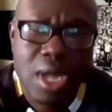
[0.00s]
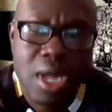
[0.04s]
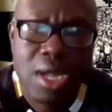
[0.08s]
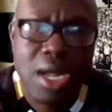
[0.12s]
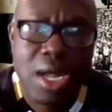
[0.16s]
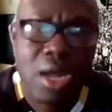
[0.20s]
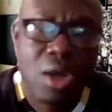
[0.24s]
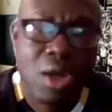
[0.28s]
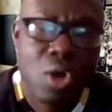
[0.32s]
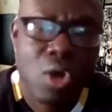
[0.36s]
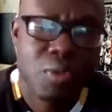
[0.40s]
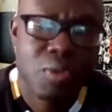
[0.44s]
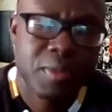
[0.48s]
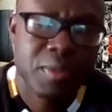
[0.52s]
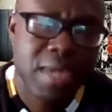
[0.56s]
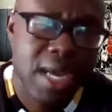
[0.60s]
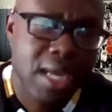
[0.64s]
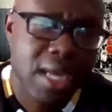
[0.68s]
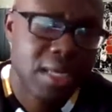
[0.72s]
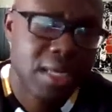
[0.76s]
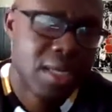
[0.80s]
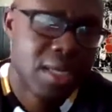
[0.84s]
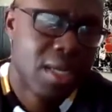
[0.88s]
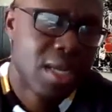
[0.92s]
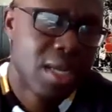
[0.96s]
I hope
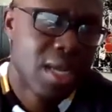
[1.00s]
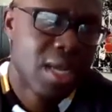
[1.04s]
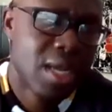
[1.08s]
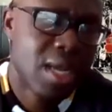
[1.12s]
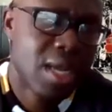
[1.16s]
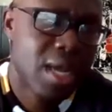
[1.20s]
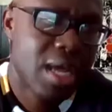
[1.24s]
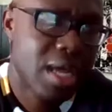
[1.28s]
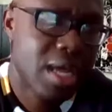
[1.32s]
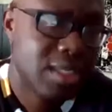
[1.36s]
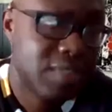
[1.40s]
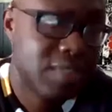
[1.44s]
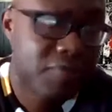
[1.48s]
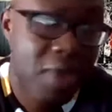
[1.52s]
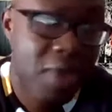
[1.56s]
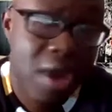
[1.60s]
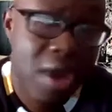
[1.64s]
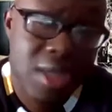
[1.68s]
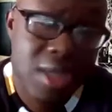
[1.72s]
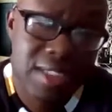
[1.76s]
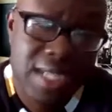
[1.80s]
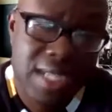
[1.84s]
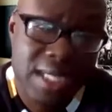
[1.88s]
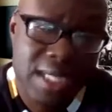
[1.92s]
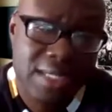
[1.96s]
that as
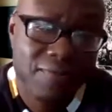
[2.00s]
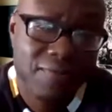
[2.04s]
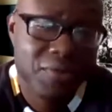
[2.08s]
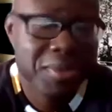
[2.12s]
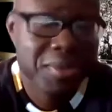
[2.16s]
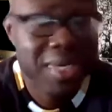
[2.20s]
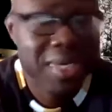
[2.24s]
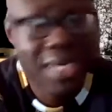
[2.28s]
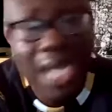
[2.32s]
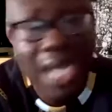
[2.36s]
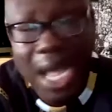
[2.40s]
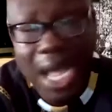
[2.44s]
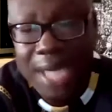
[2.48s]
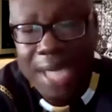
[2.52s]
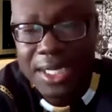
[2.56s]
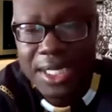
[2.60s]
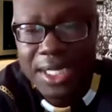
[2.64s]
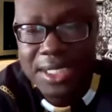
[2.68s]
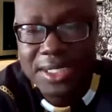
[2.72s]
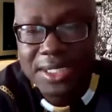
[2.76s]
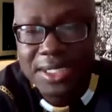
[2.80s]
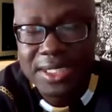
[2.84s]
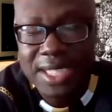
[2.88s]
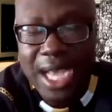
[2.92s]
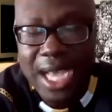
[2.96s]
far as like from the
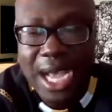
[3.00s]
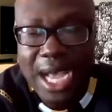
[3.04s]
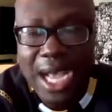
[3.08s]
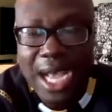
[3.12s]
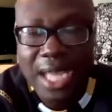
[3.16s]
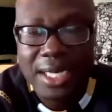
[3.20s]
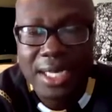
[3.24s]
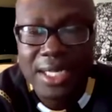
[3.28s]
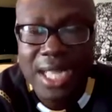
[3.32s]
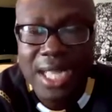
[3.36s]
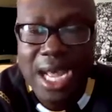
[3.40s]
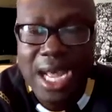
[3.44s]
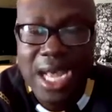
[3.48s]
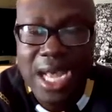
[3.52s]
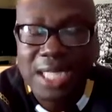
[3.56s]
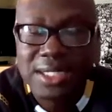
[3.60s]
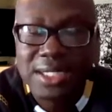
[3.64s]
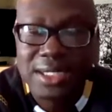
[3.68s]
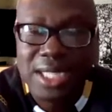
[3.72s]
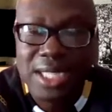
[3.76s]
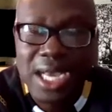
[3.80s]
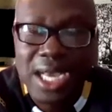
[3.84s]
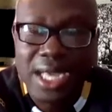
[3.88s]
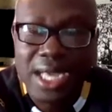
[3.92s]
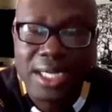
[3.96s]
Ghanaian side,
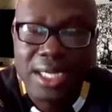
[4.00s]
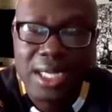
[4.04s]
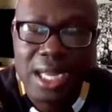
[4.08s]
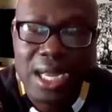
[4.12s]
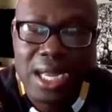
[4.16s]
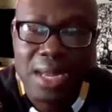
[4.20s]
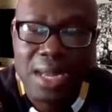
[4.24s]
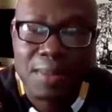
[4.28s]
guys like